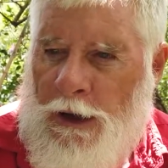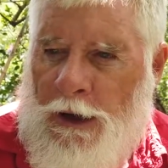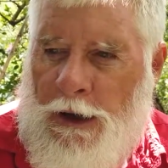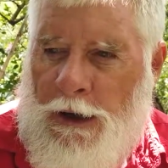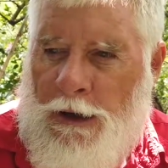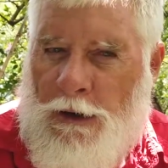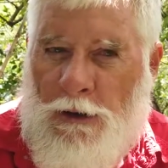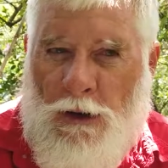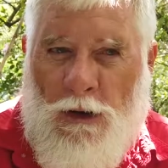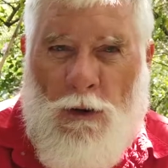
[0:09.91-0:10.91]
And
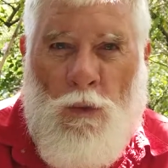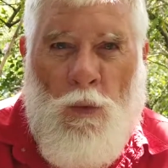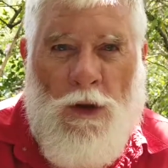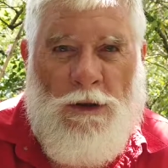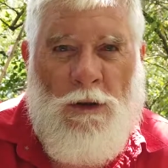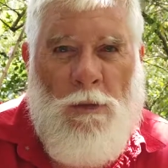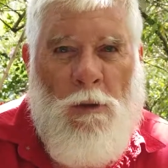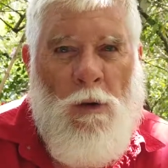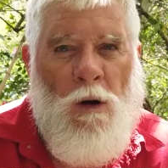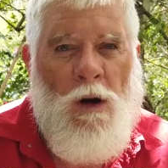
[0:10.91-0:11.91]
what's on
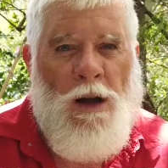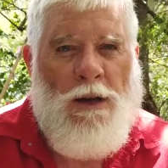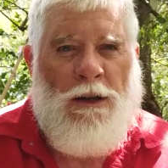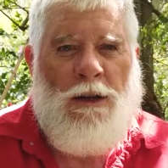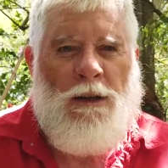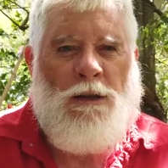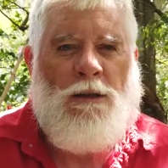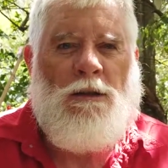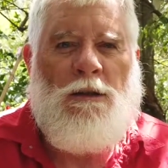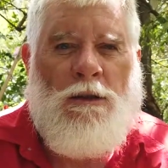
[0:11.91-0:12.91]
my mind?
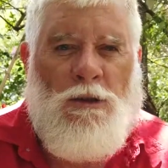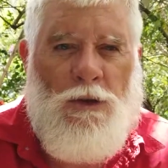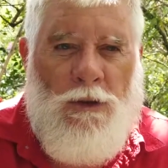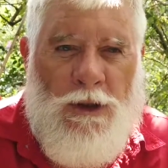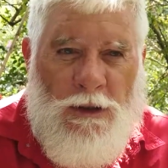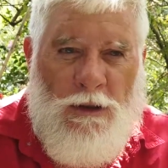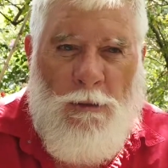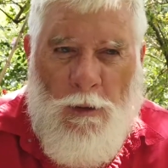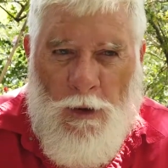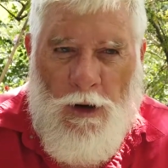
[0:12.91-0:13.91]
Two things
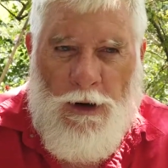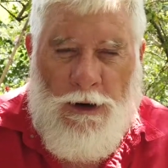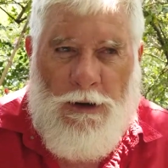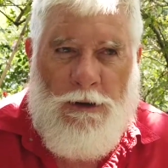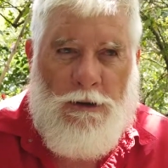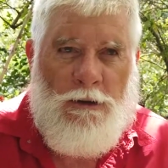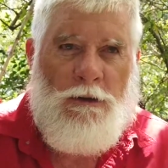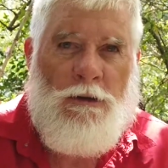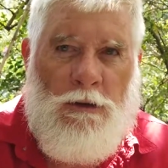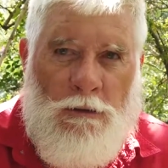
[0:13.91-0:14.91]
on my mind.
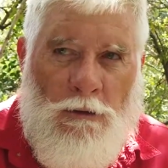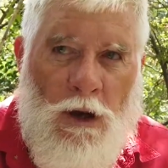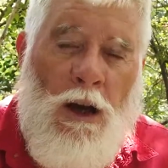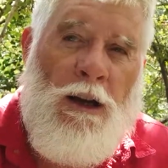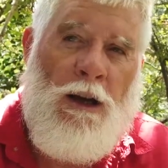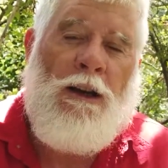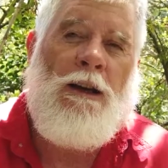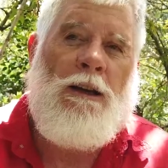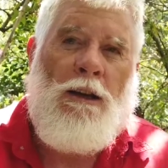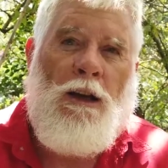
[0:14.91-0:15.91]
Oh,
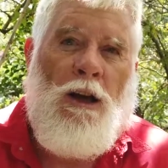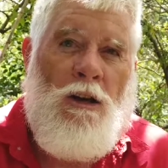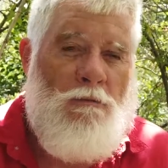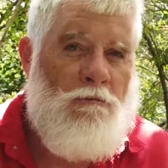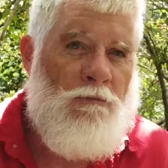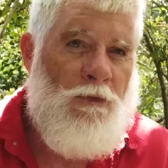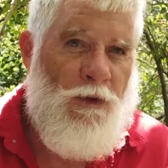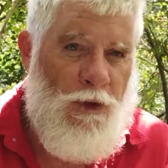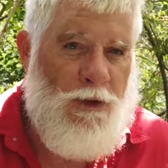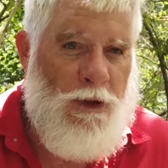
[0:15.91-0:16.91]
okay.
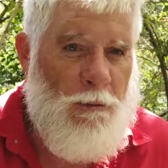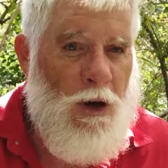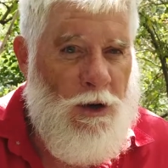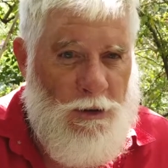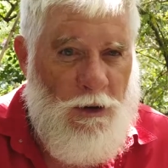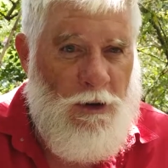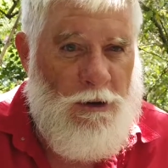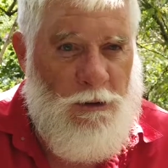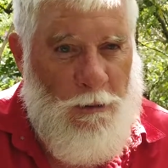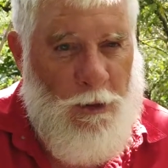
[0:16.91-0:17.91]
First thing,
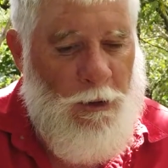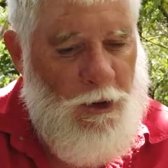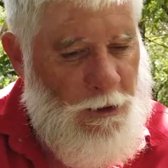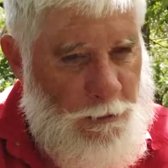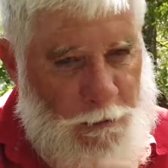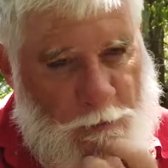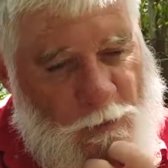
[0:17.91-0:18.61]
motorcycles are on my mind.